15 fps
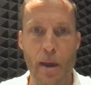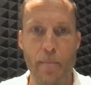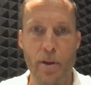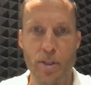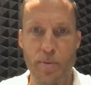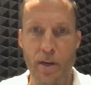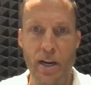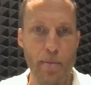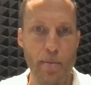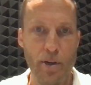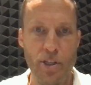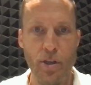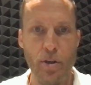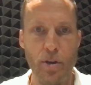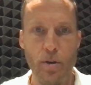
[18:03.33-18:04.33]
that brings me to
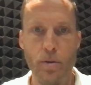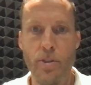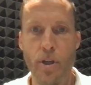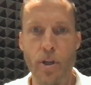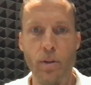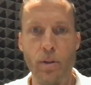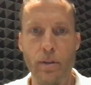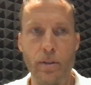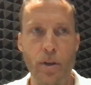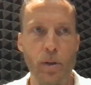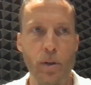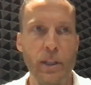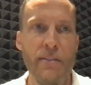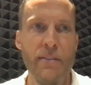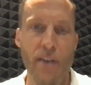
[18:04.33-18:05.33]
number 2. Don't
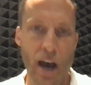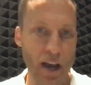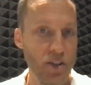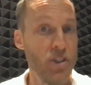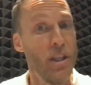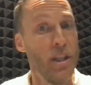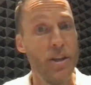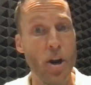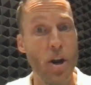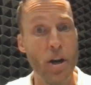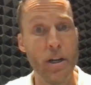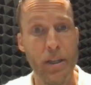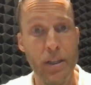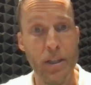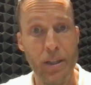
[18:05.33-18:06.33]
leave us in the
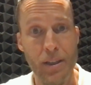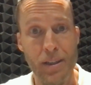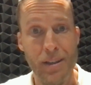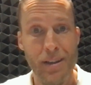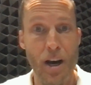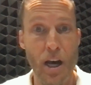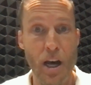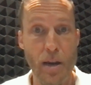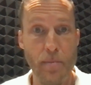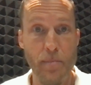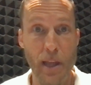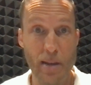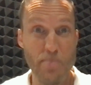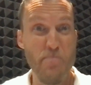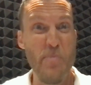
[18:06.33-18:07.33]
dark
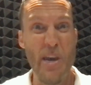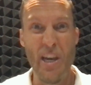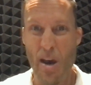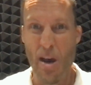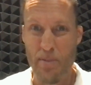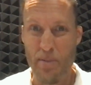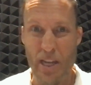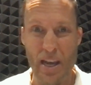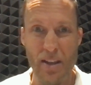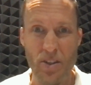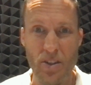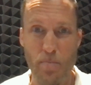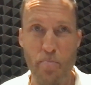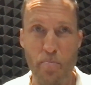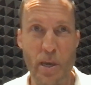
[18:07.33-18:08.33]
on like big
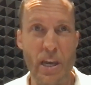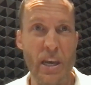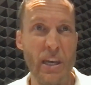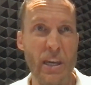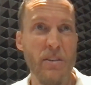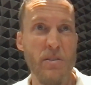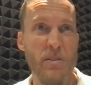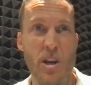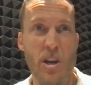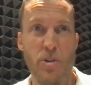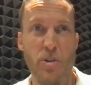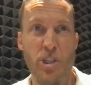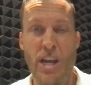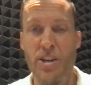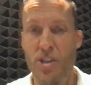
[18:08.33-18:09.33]
updates, big
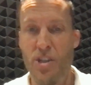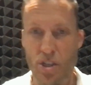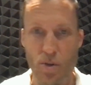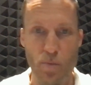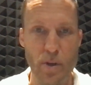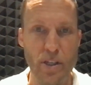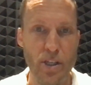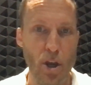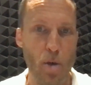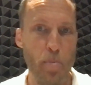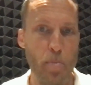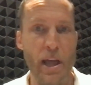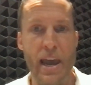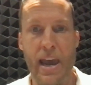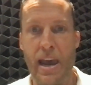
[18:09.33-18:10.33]
changes to
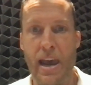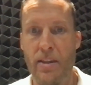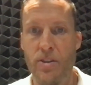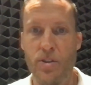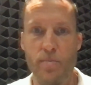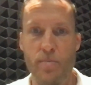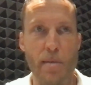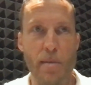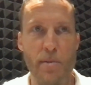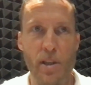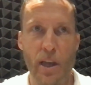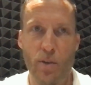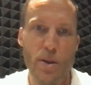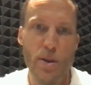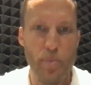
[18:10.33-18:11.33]
retail plans,
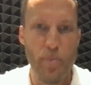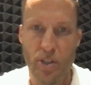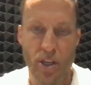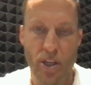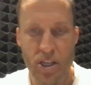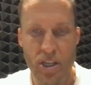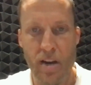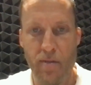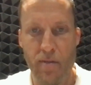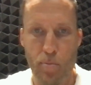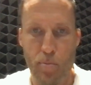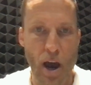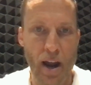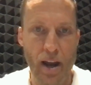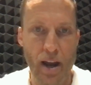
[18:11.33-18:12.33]
maybe like repositioning
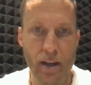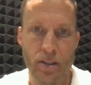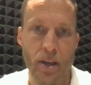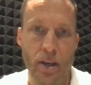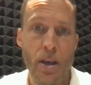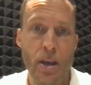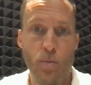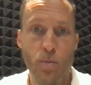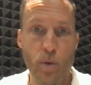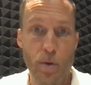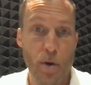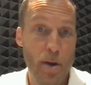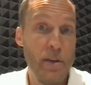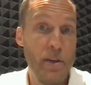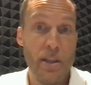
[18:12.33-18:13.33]
of a product.
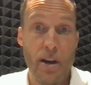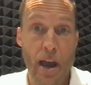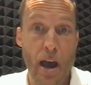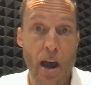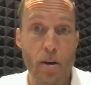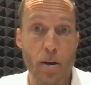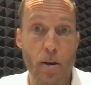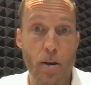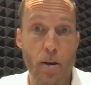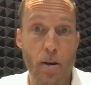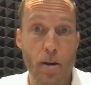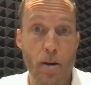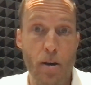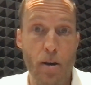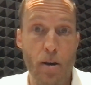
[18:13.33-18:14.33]
We want to be there to help.
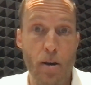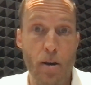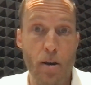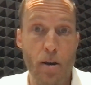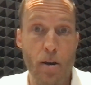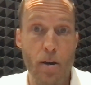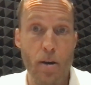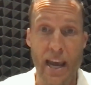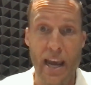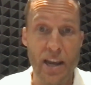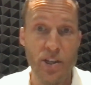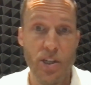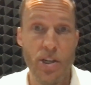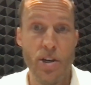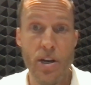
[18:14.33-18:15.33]
So if there's
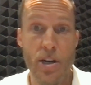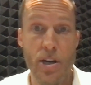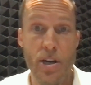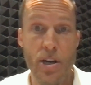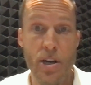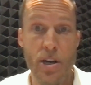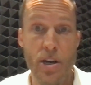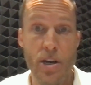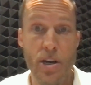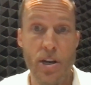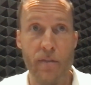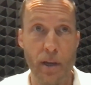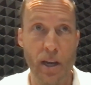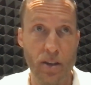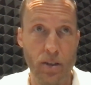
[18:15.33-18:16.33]
communication you need to send
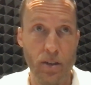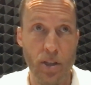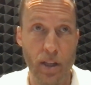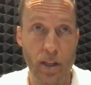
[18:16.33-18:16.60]
out from the